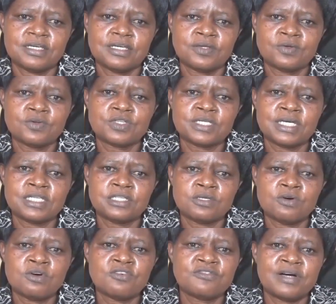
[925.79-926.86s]
do not get
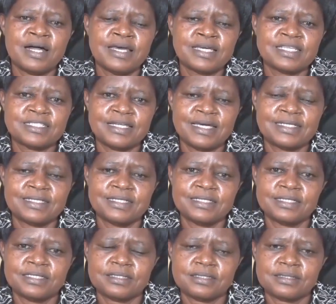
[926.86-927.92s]
overexcited